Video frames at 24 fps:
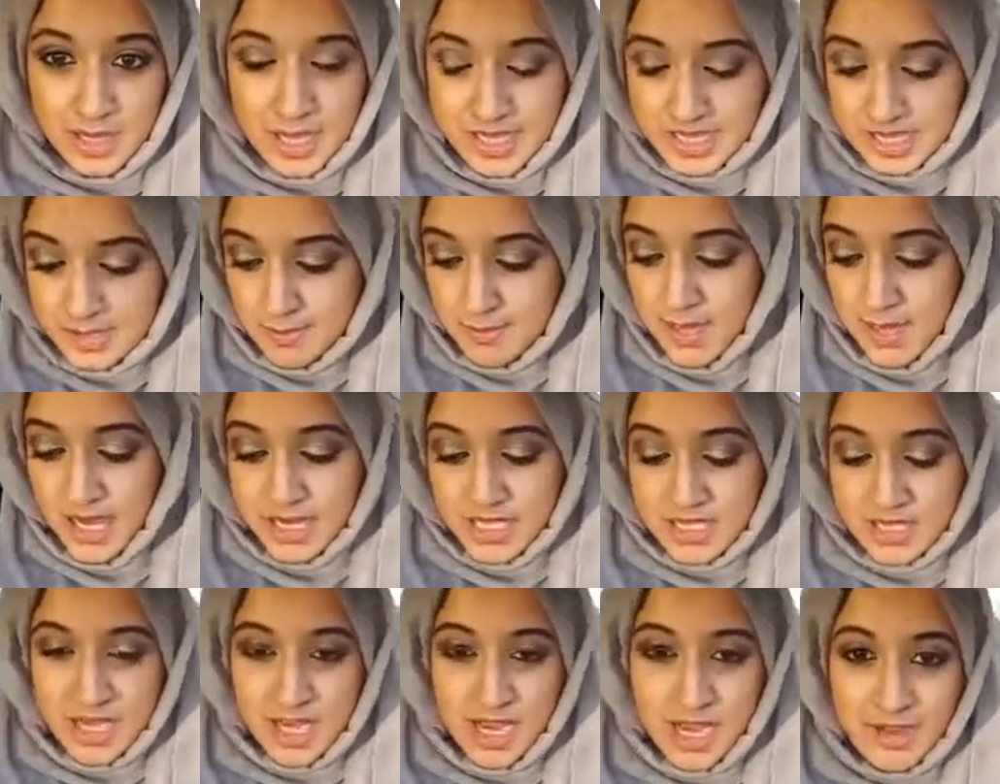It's
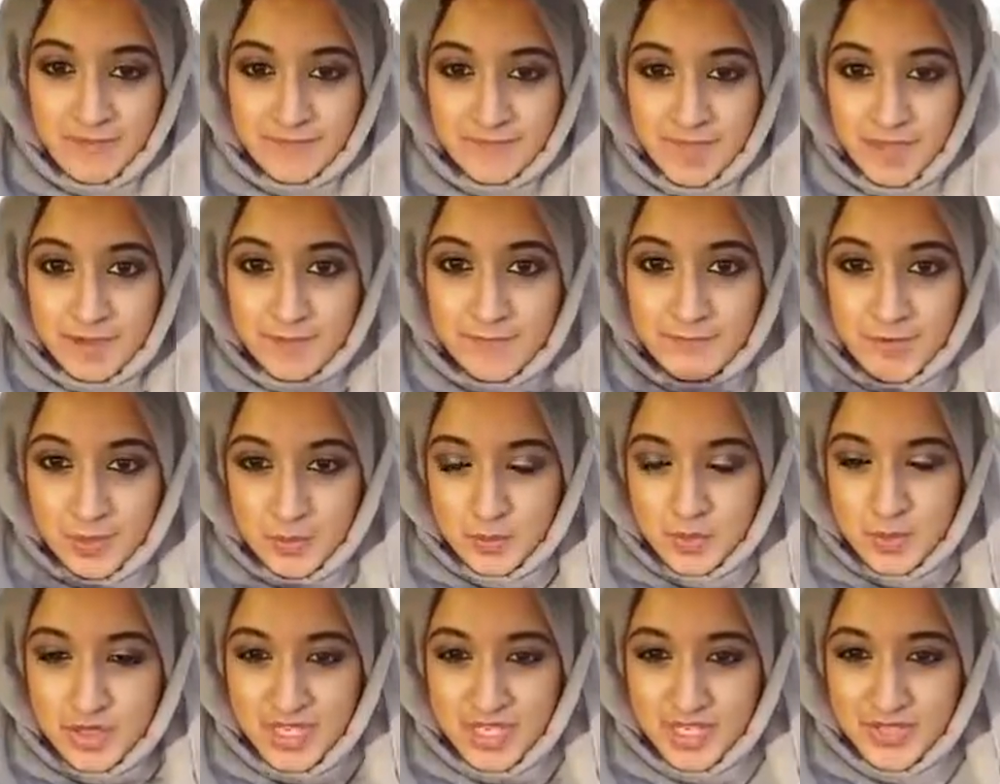better to have that
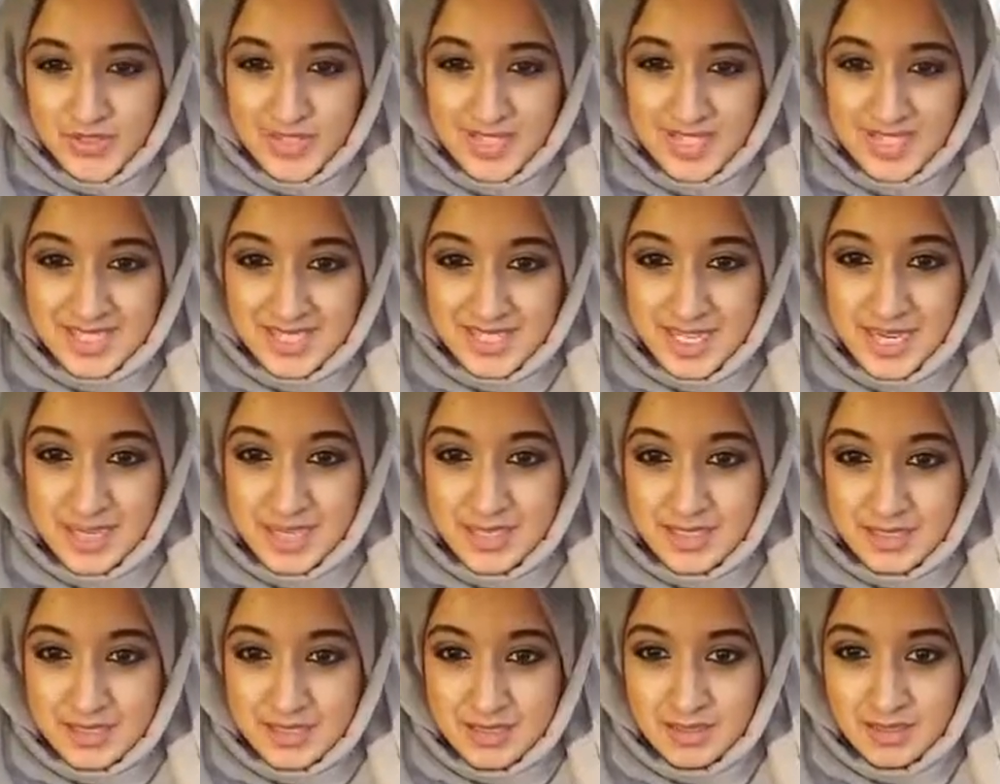foundation
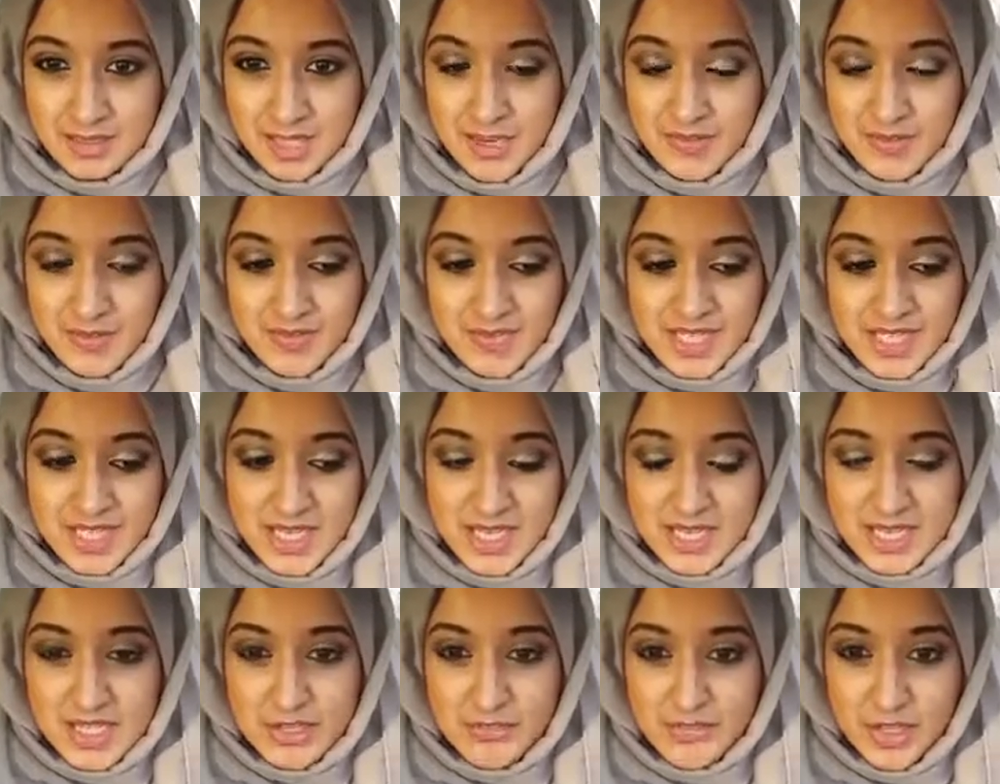set, even if it
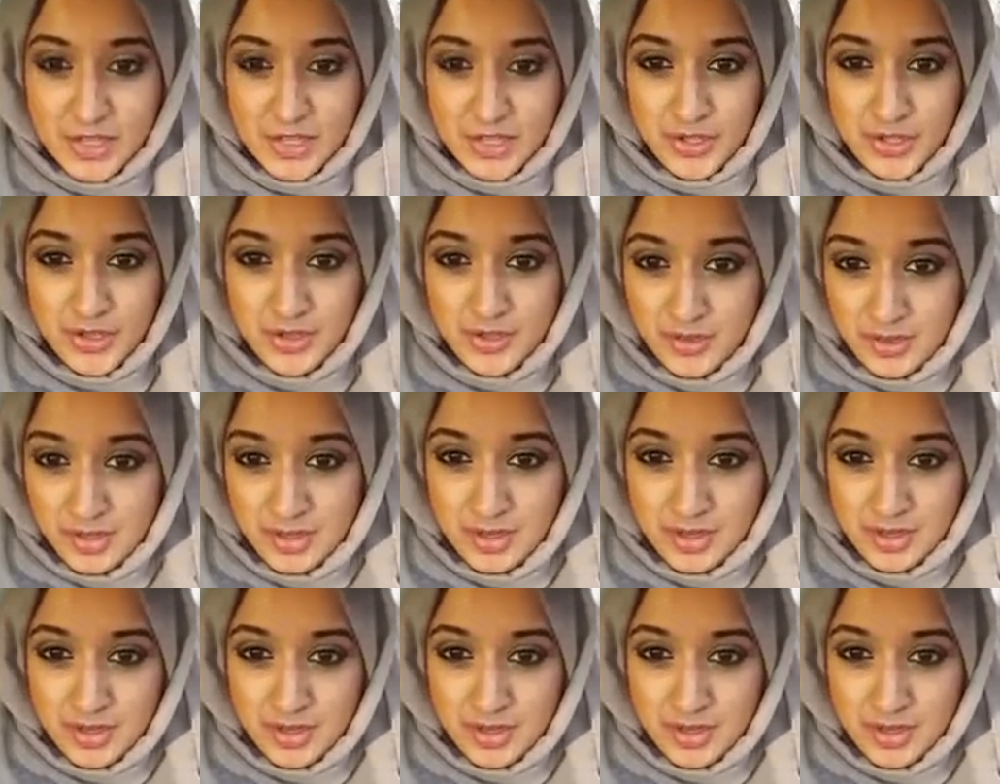takes you a year,